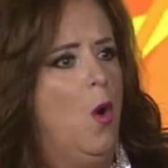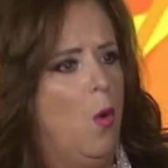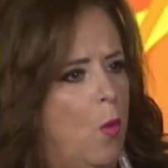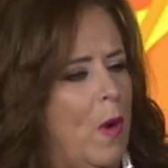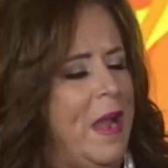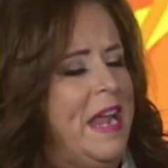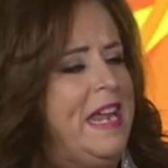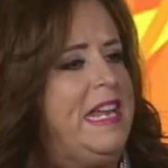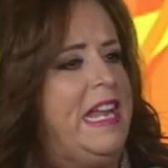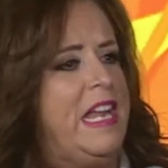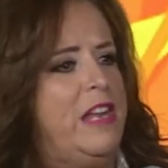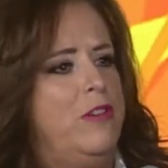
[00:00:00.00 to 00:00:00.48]

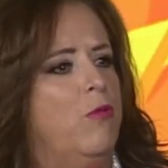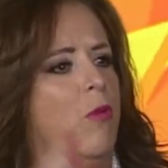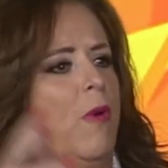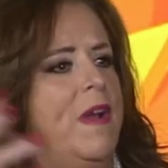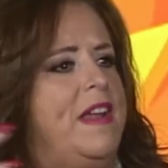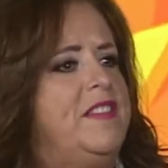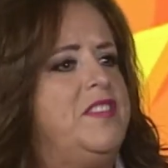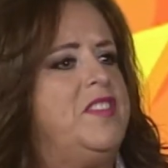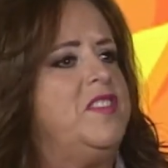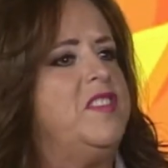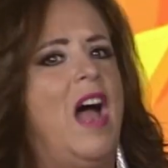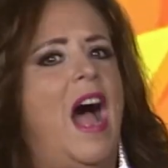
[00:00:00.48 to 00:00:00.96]
We can
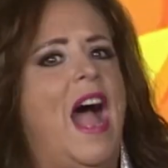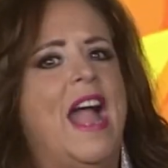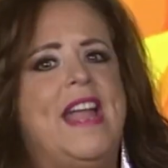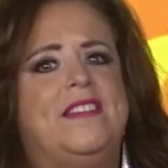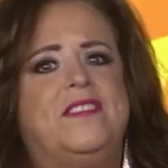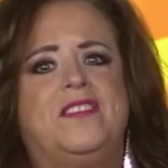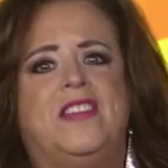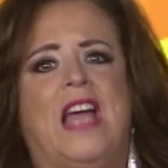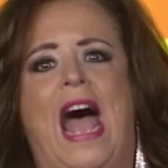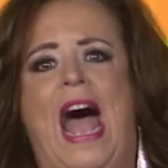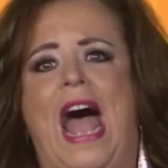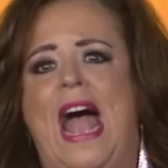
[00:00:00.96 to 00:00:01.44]

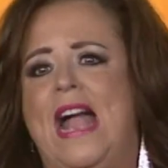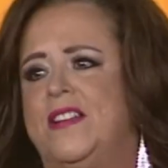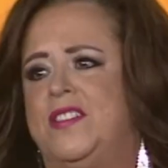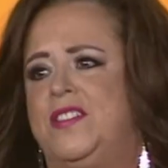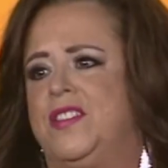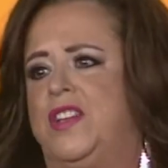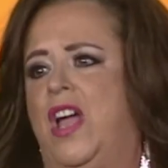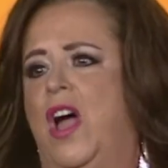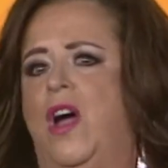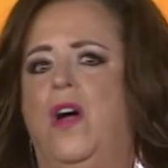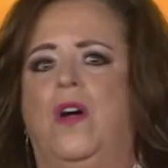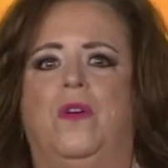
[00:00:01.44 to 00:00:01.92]
recite
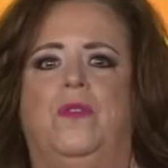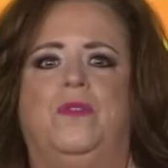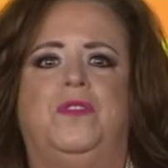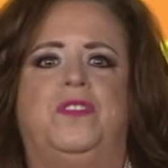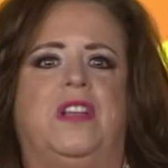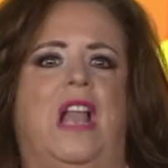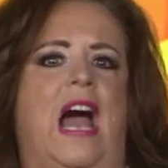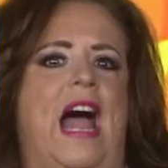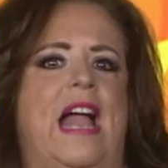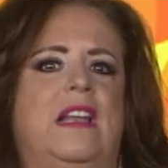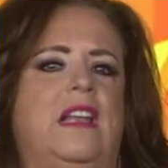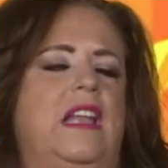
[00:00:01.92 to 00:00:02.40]
tax
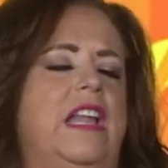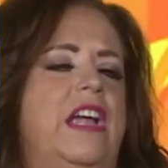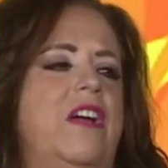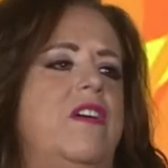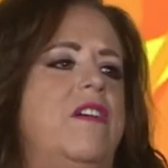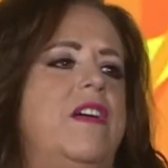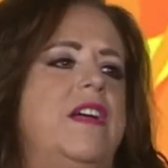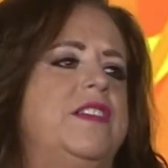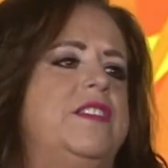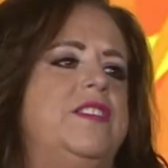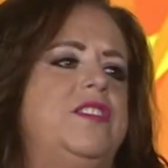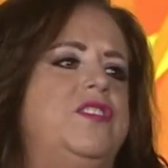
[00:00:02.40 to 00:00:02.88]
codes like
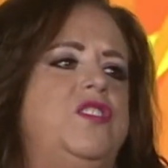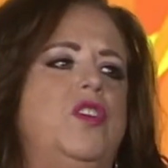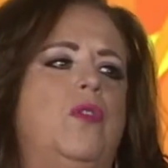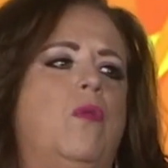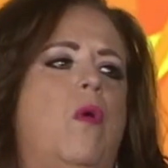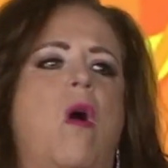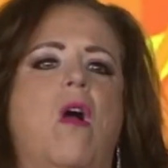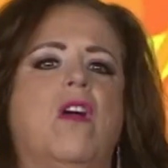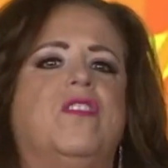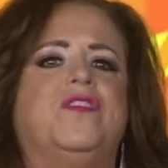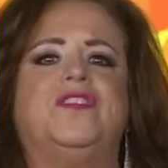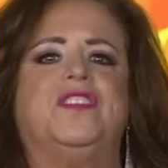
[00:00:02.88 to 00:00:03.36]
lyrics
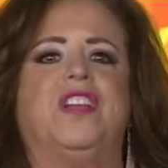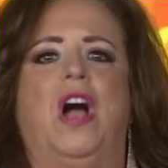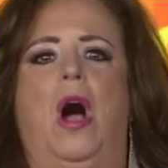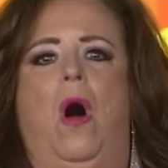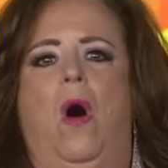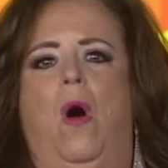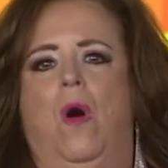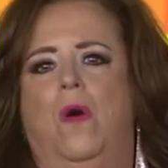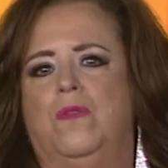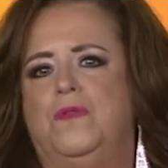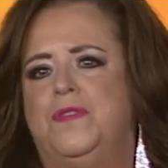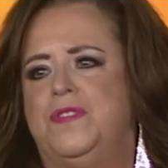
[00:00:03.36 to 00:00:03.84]
to our
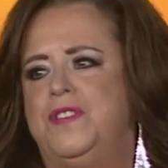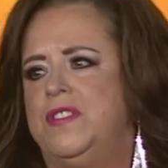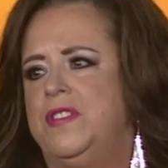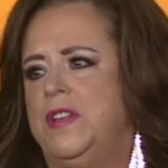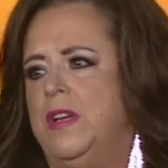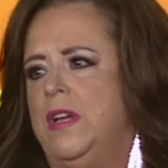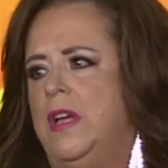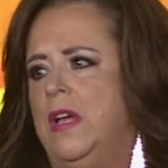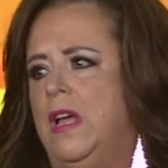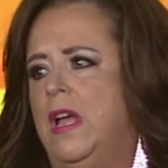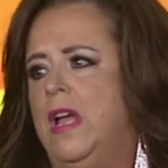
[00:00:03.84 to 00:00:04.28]
songs,